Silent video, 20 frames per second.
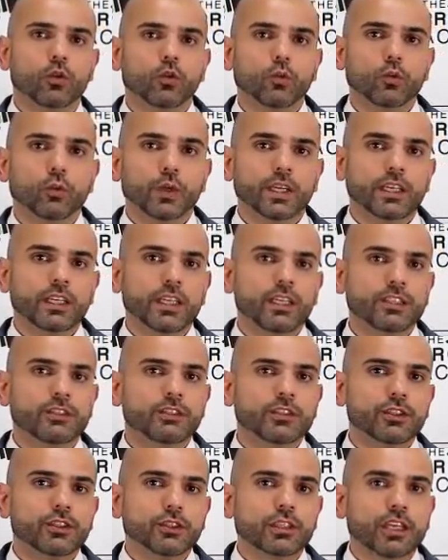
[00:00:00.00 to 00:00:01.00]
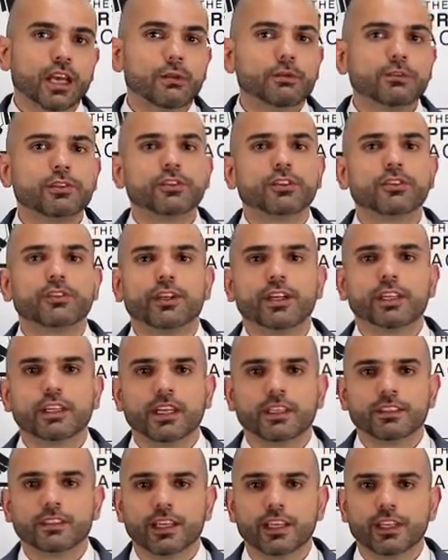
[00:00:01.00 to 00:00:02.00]
we need to come to the
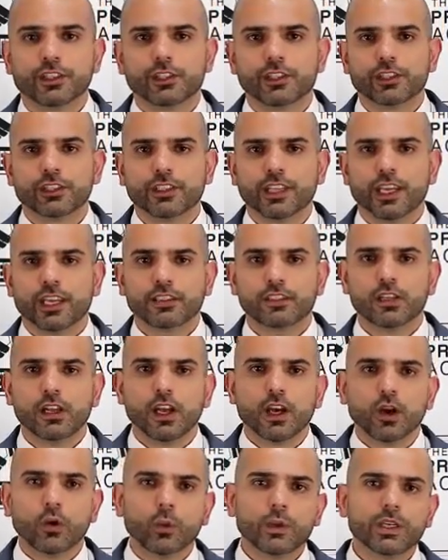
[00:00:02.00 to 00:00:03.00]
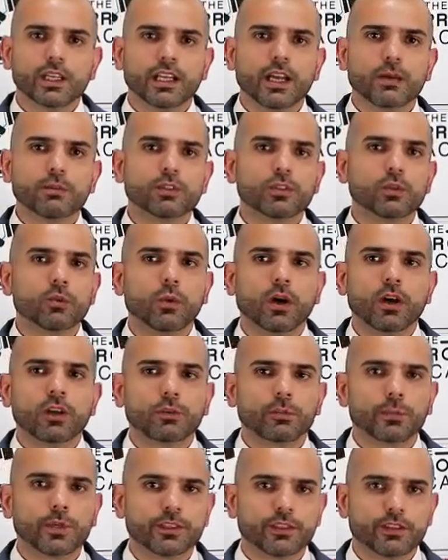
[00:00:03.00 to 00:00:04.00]
realization that when it comes to
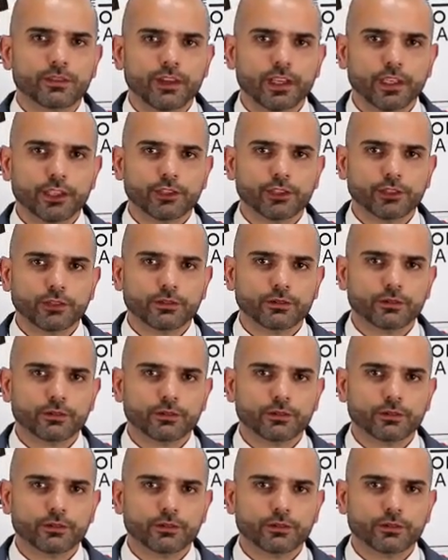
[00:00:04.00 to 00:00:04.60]
wealth preservation,